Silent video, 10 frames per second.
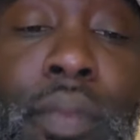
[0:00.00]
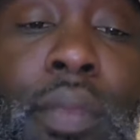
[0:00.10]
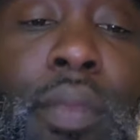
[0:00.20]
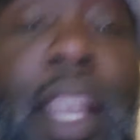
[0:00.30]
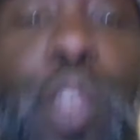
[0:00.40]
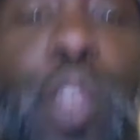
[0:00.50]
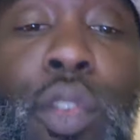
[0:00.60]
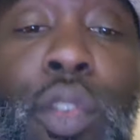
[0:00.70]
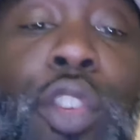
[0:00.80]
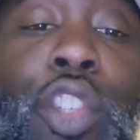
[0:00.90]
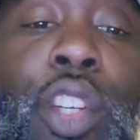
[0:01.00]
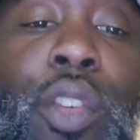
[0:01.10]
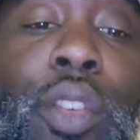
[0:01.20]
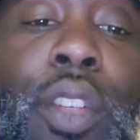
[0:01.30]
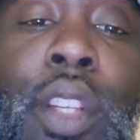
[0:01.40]
That's going on a
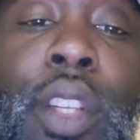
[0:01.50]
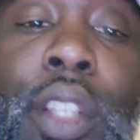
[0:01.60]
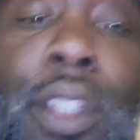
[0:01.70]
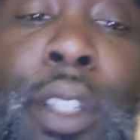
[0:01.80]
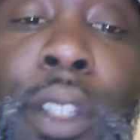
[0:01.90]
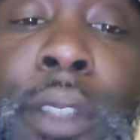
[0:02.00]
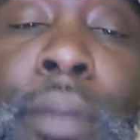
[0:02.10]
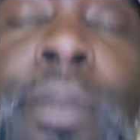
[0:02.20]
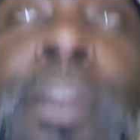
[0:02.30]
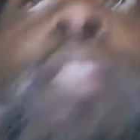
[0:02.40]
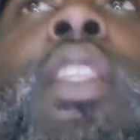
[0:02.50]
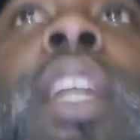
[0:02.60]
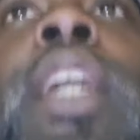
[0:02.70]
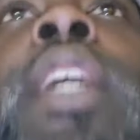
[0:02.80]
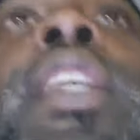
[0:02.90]
shirt.
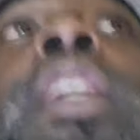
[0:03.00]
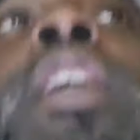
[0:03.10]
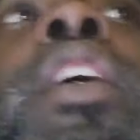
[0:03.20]
Then he